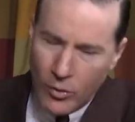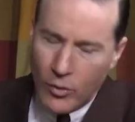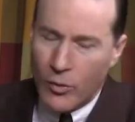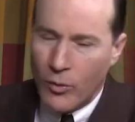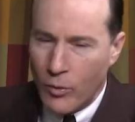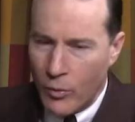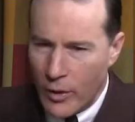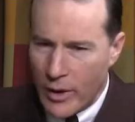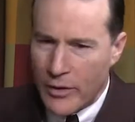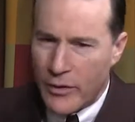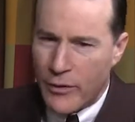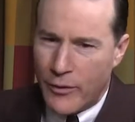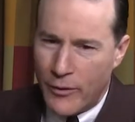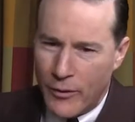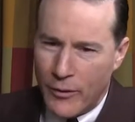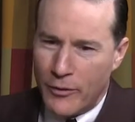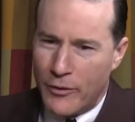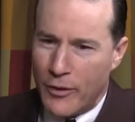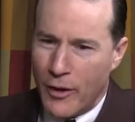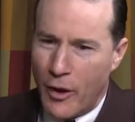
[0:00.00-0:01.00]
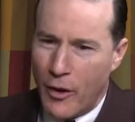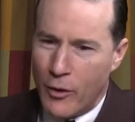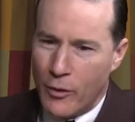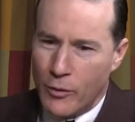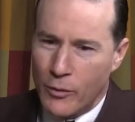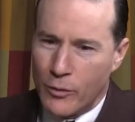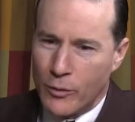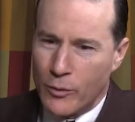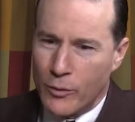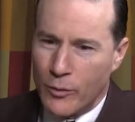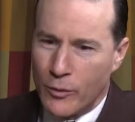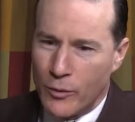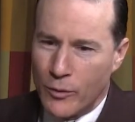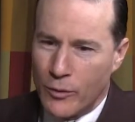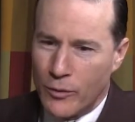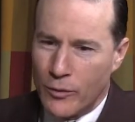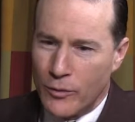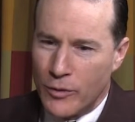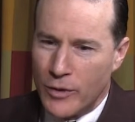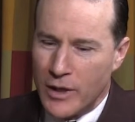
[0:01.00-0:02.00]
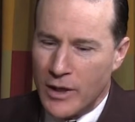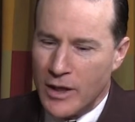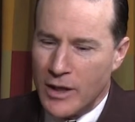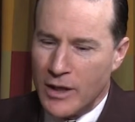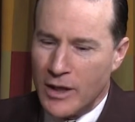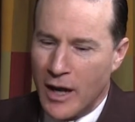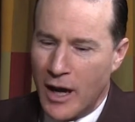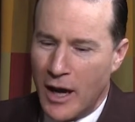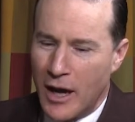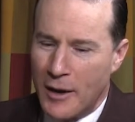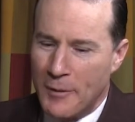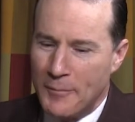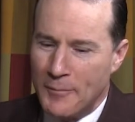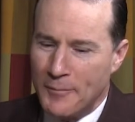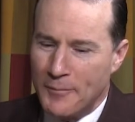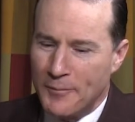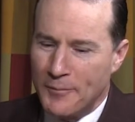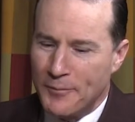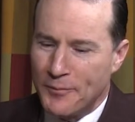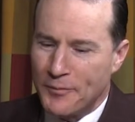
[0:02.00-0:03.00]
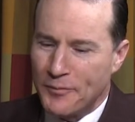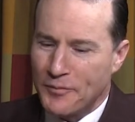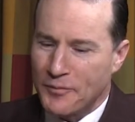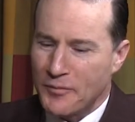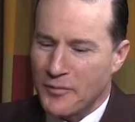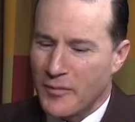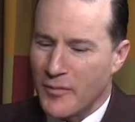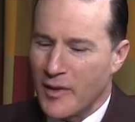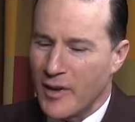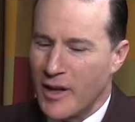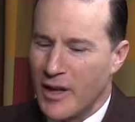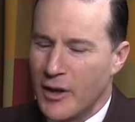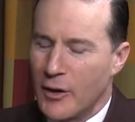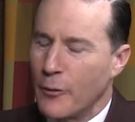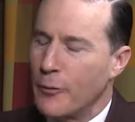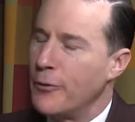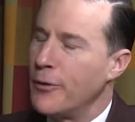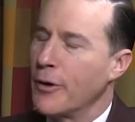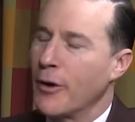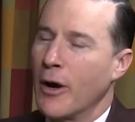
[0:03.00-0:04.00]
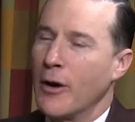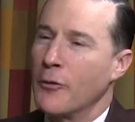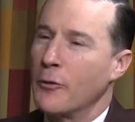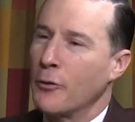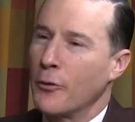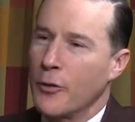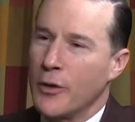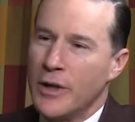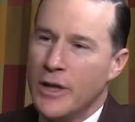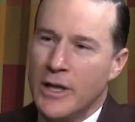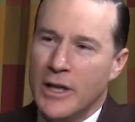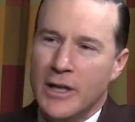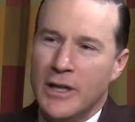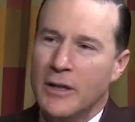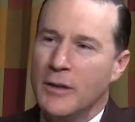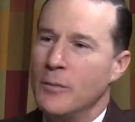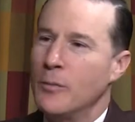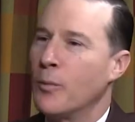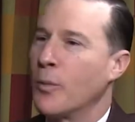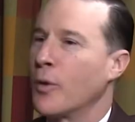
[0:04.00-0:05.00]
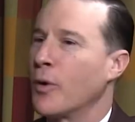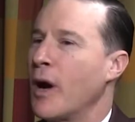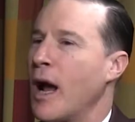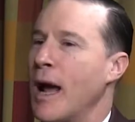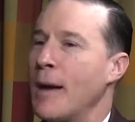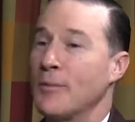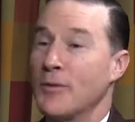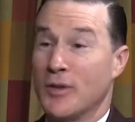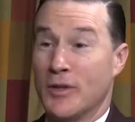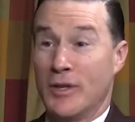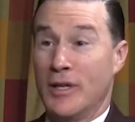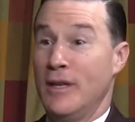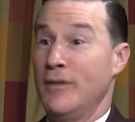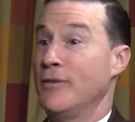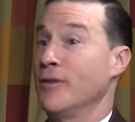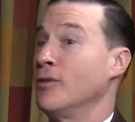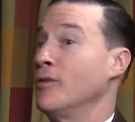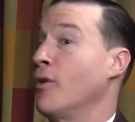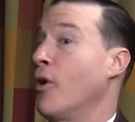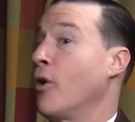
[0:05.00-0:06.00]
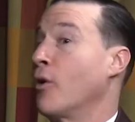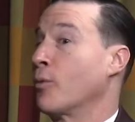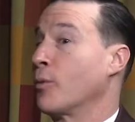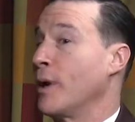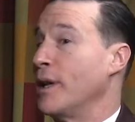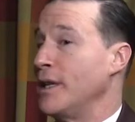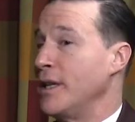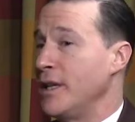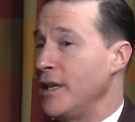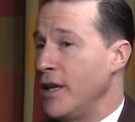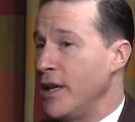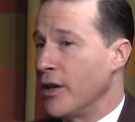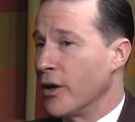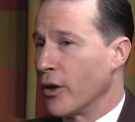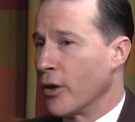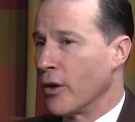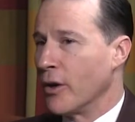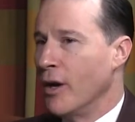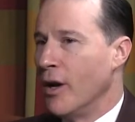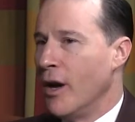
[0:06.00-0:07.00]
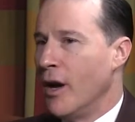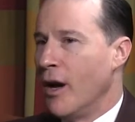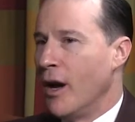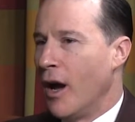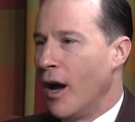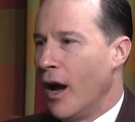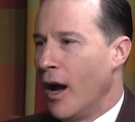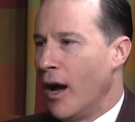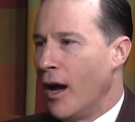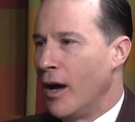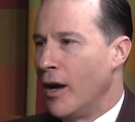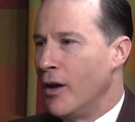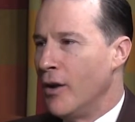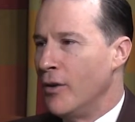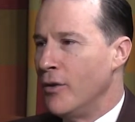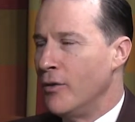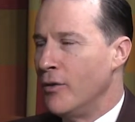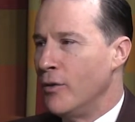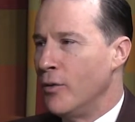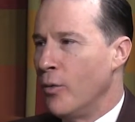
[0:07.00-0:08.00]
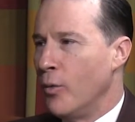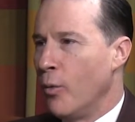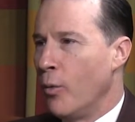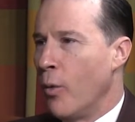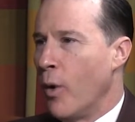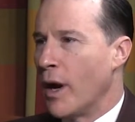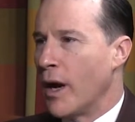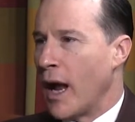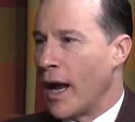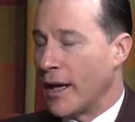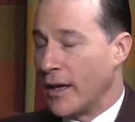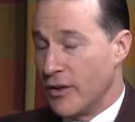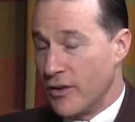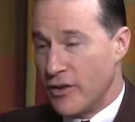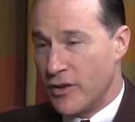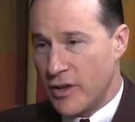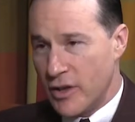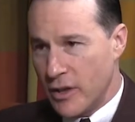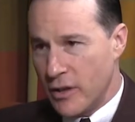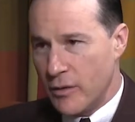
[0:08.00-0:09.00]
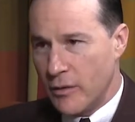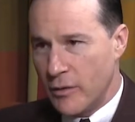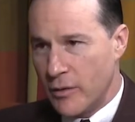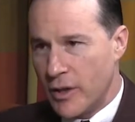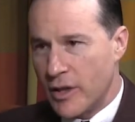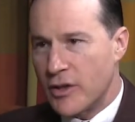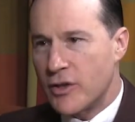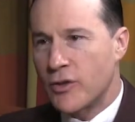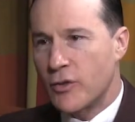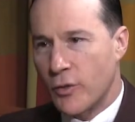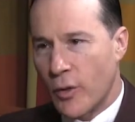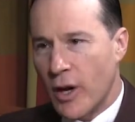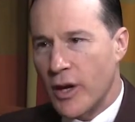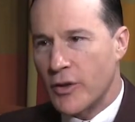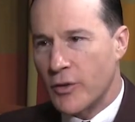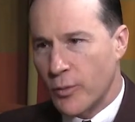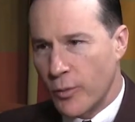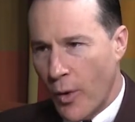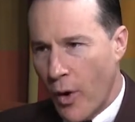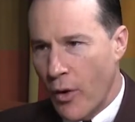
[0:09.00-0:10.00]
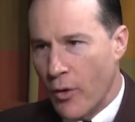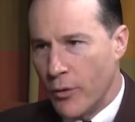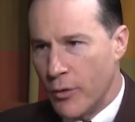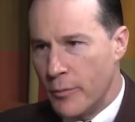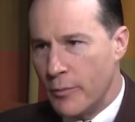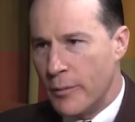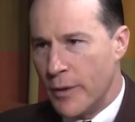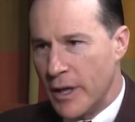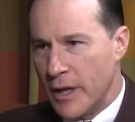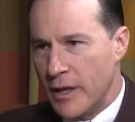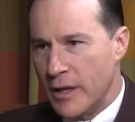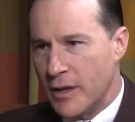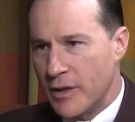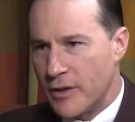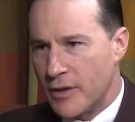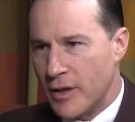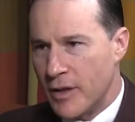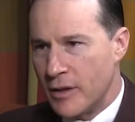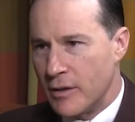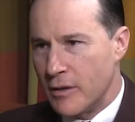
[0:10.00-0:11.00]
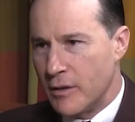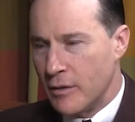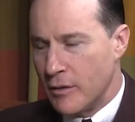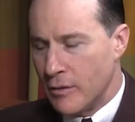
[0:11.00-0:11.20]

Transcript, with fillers: With, though, the um, interferon free, perhaps even already here, uh, what I can see this drug's role would be is that